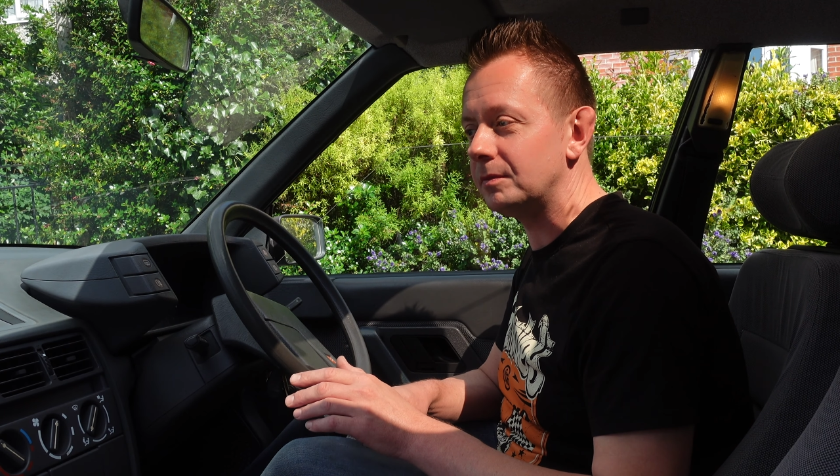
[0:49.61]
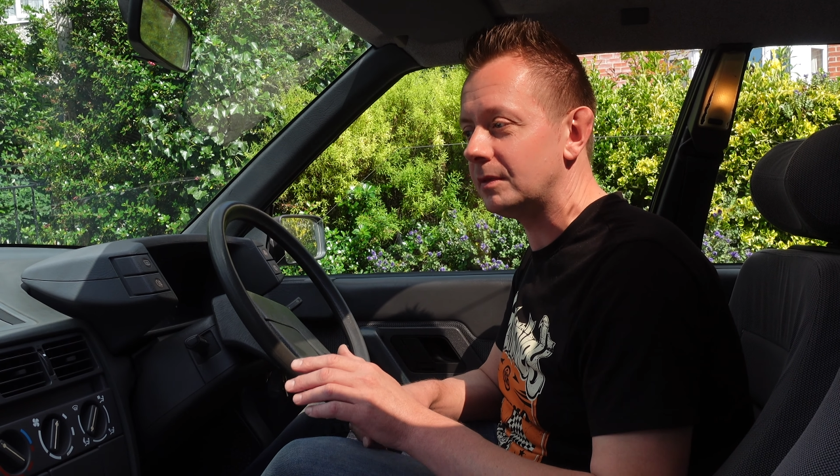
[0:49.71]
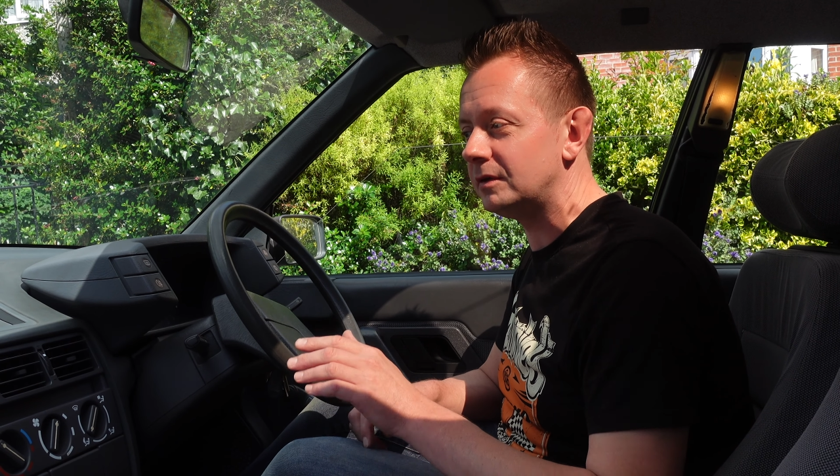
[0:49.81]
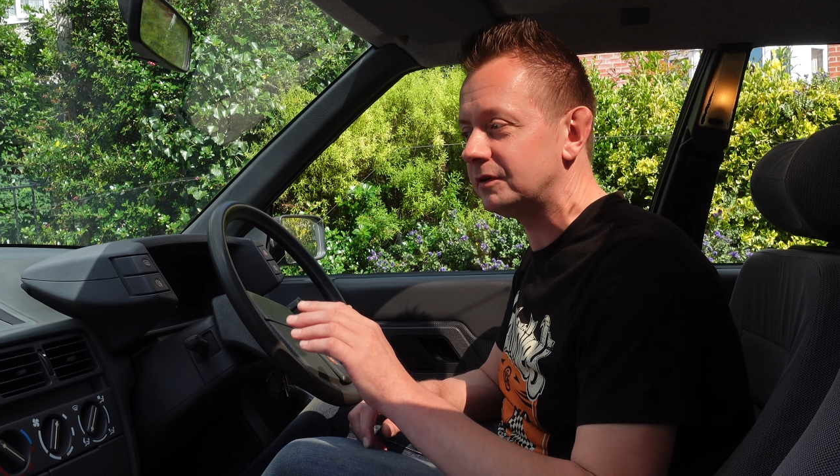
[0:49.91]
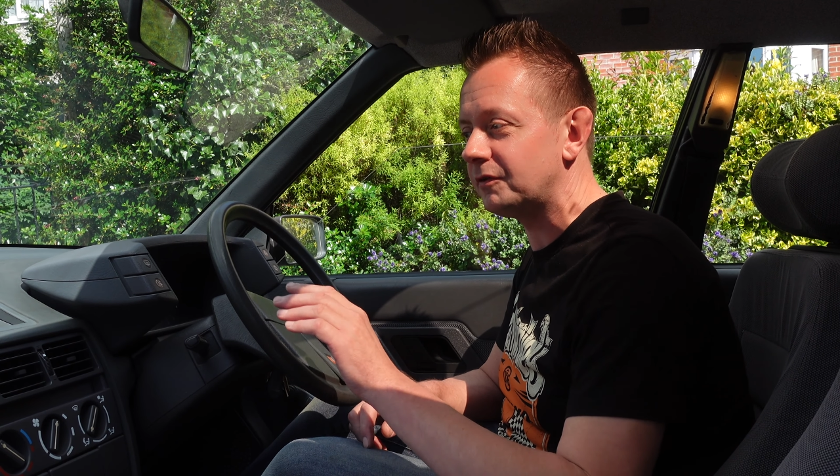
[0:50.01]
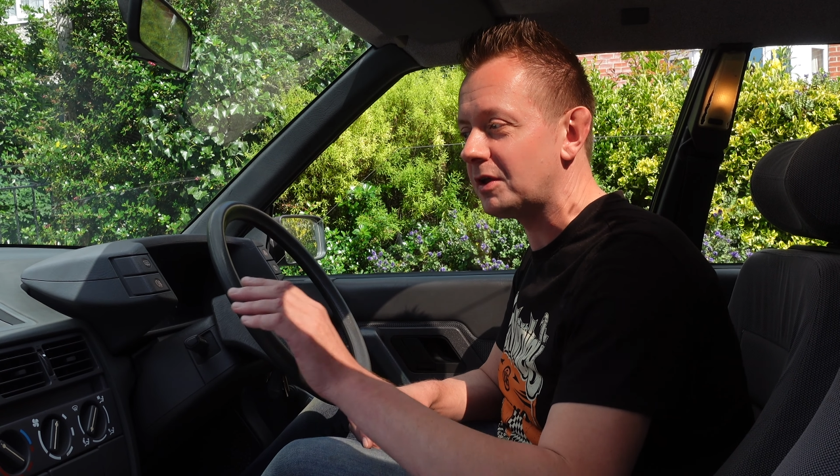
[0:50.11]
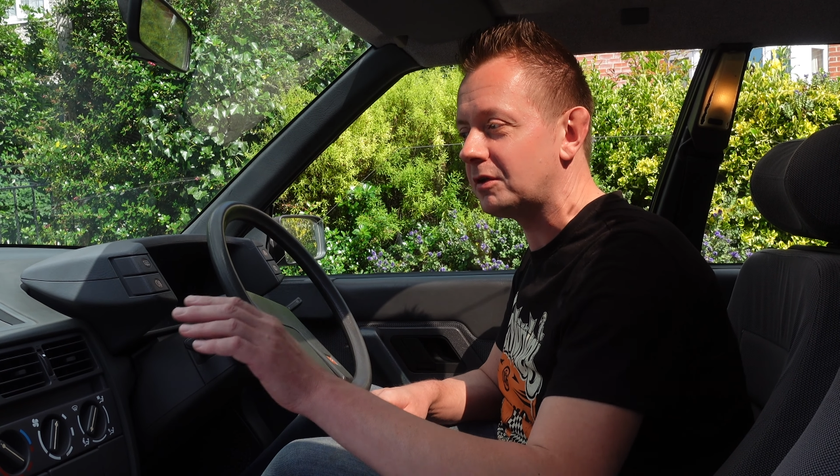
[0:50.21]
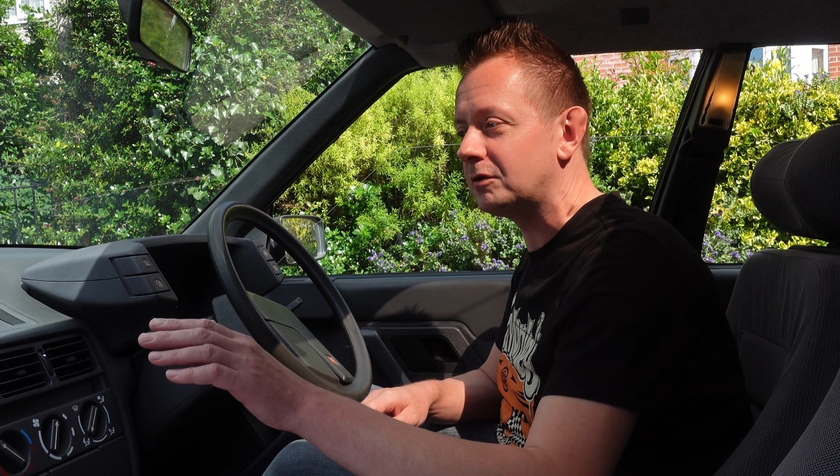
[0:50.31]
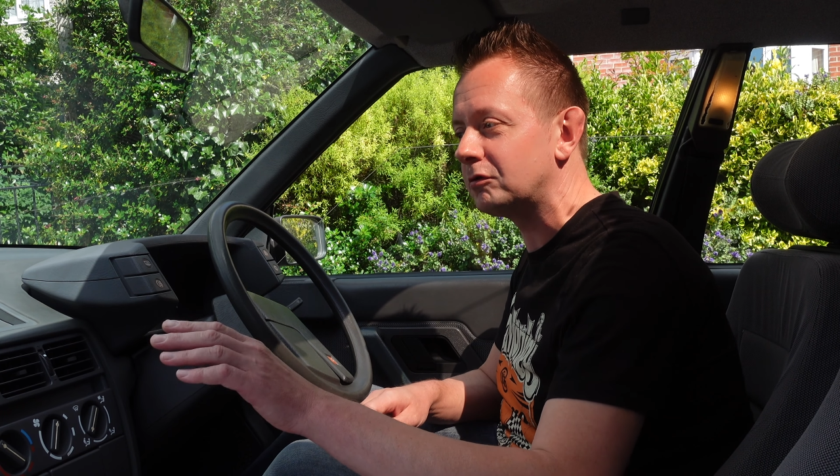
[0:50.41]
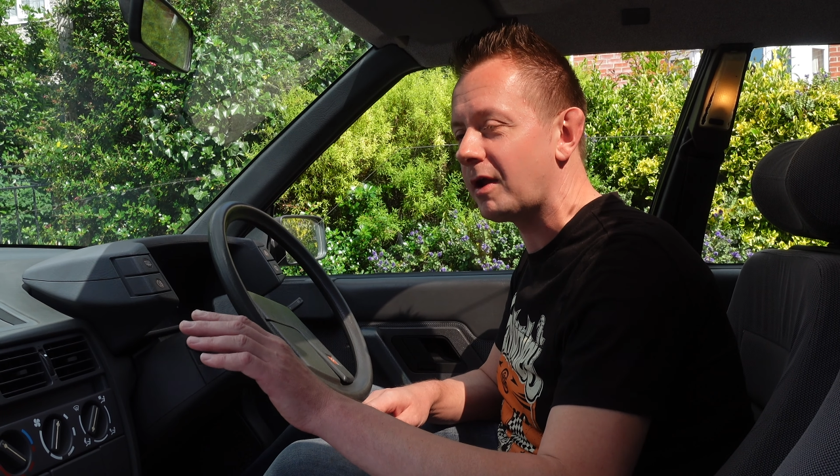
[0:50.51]
There's a very
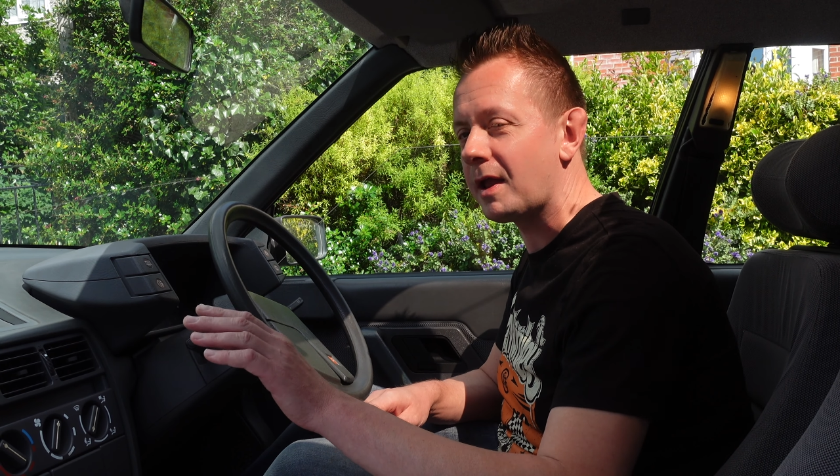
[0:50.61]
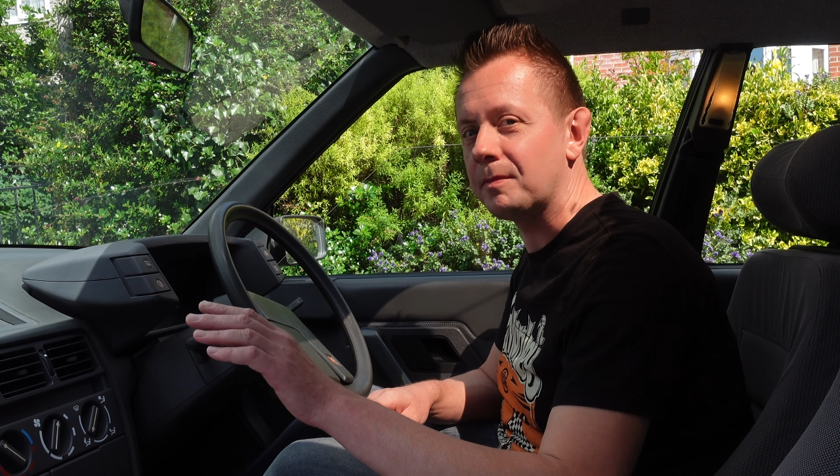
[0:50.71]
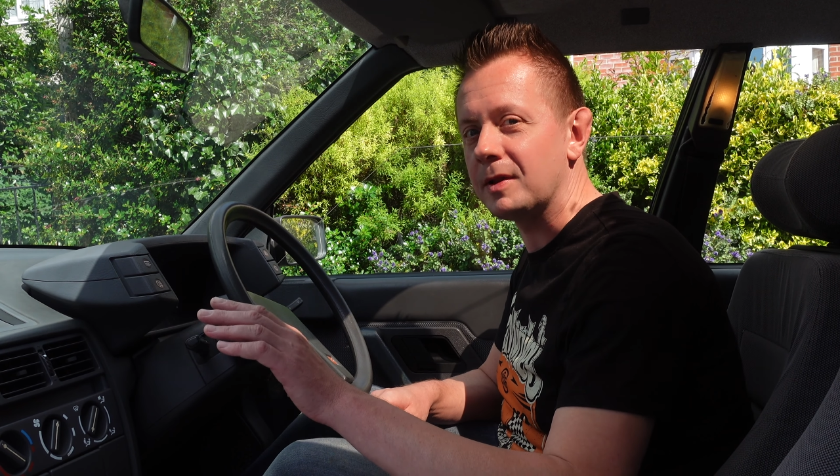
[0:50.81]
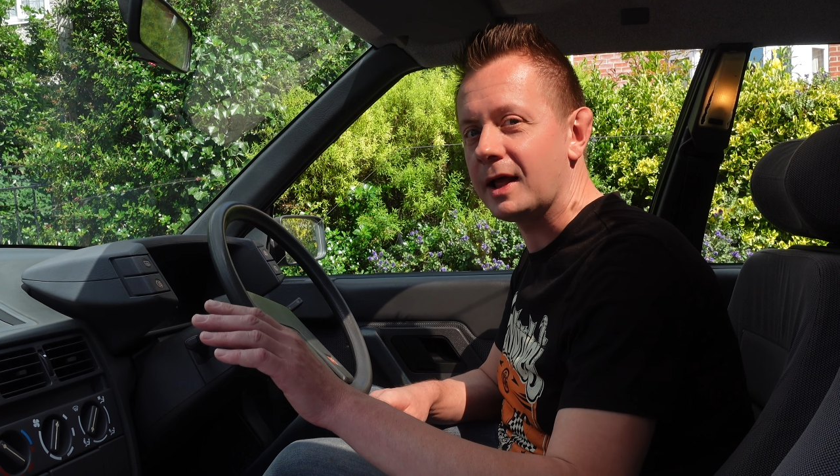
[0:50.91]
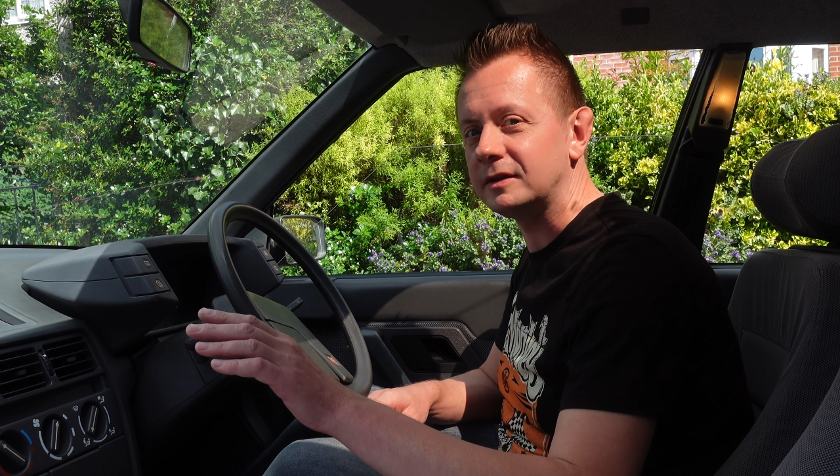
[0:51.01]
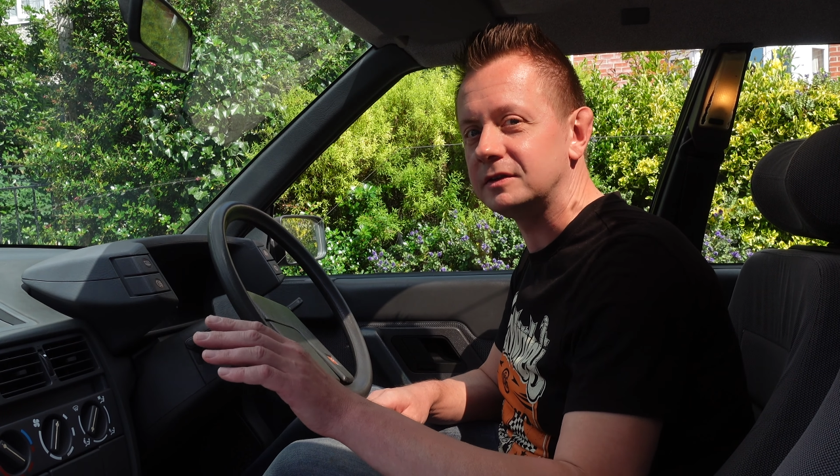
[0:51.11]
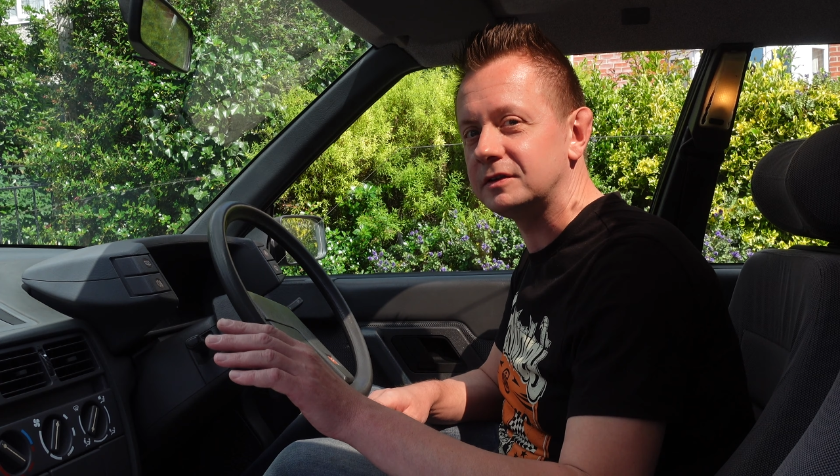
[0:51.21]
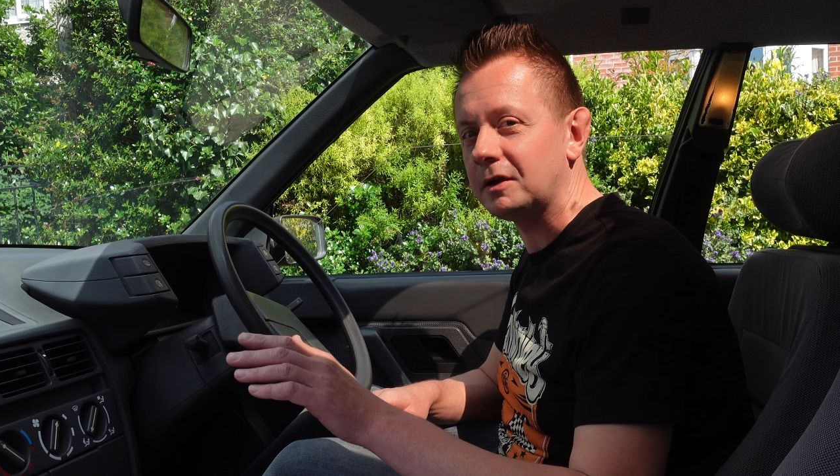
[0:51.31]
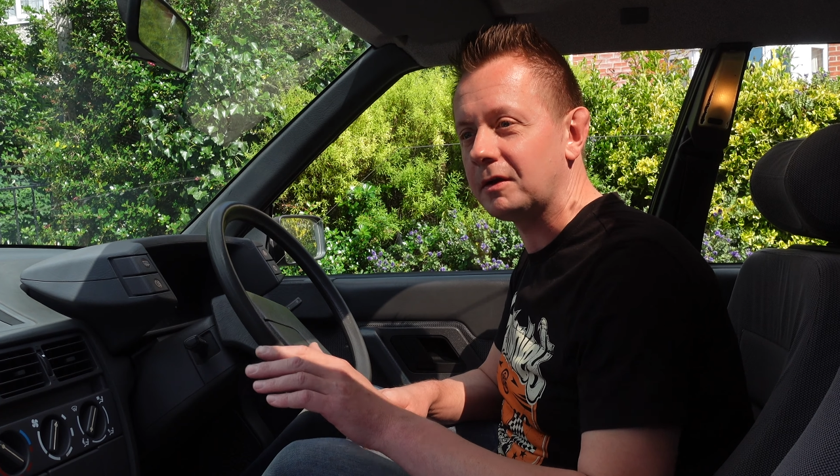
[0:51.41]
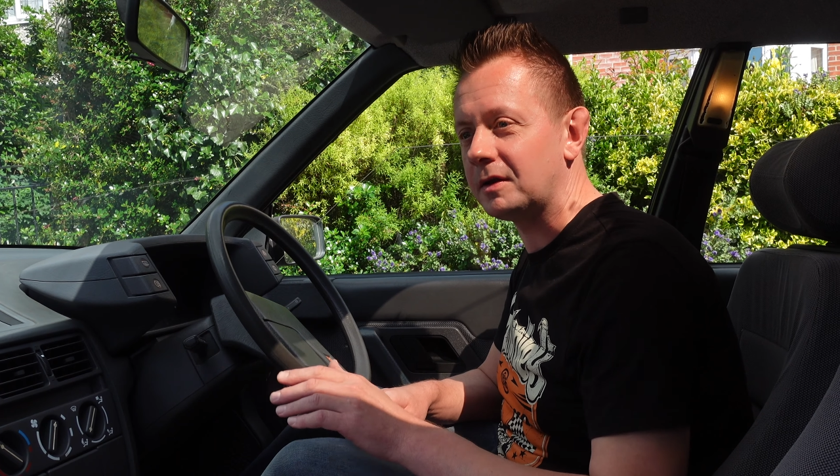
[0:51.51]
grey, bland
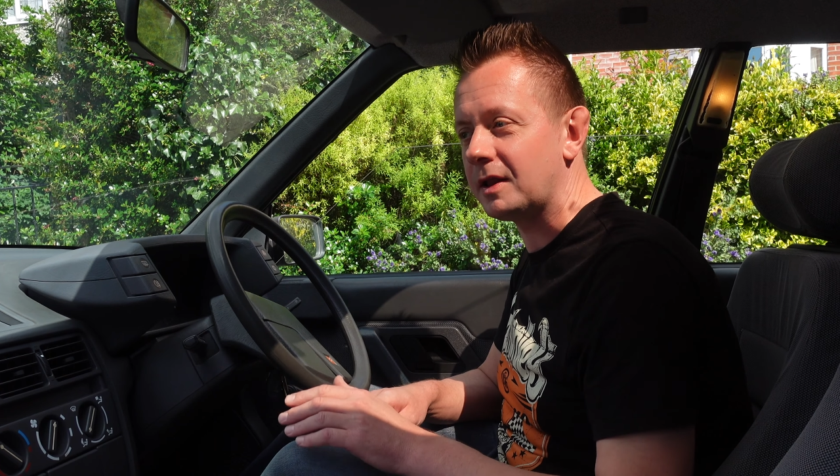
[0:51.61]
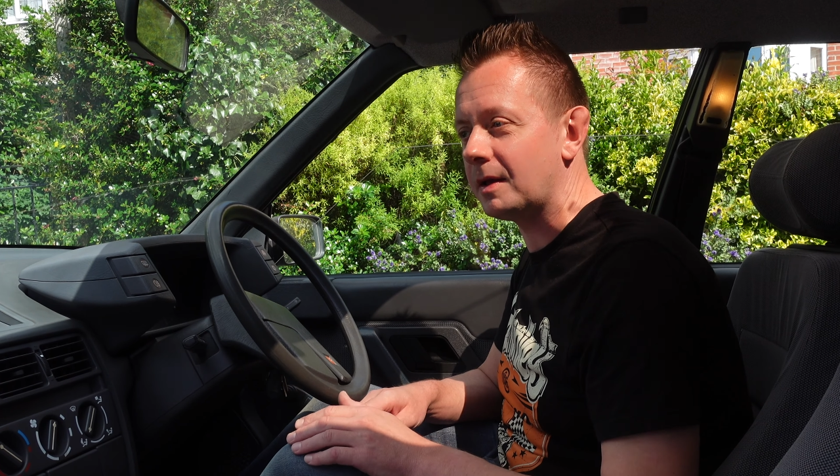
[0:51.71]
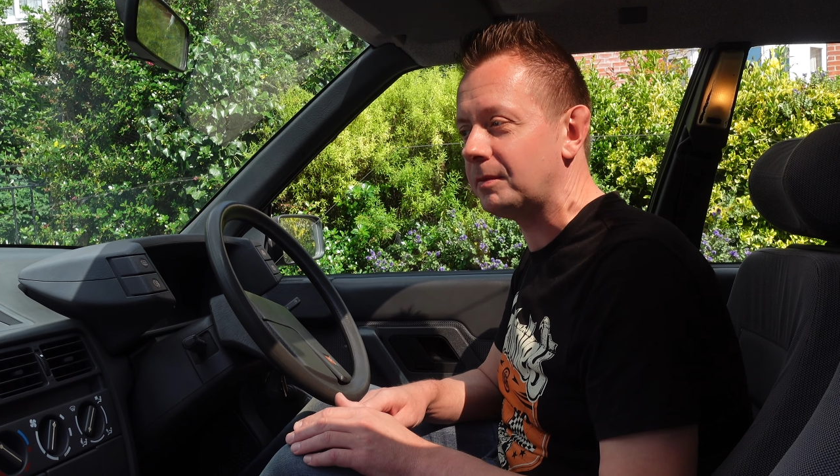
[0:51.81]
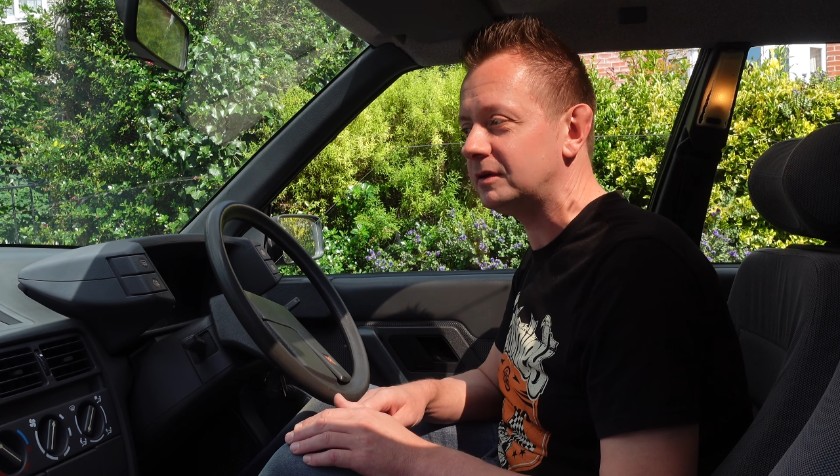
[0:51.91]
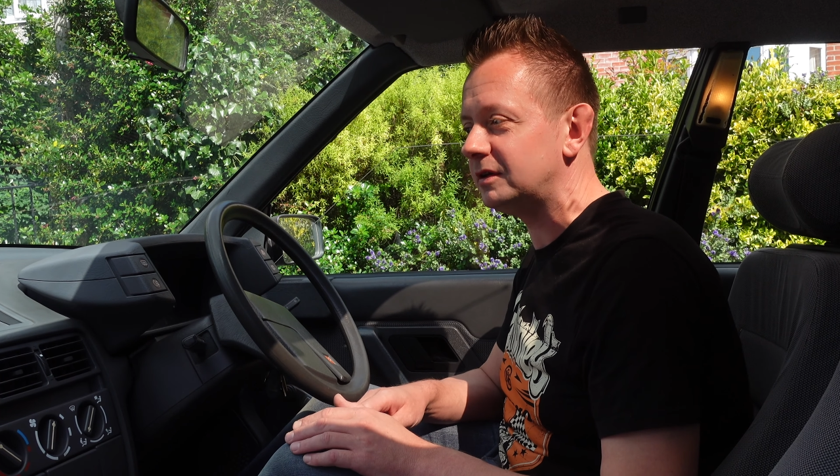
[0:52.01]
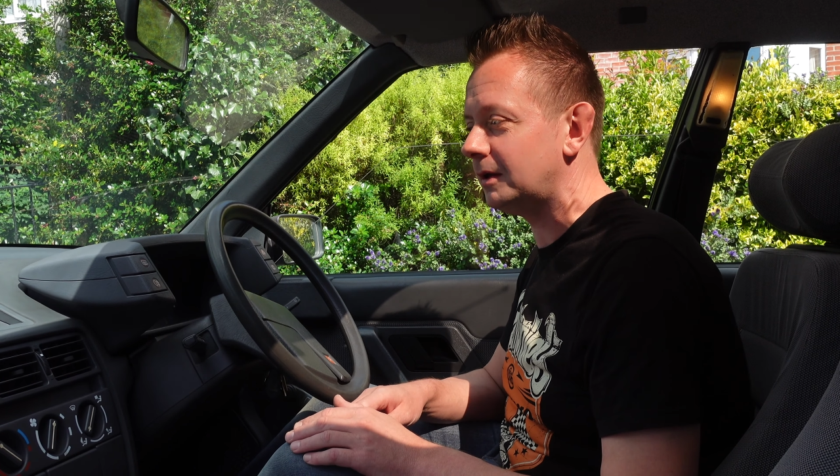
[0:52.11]
interior in here, but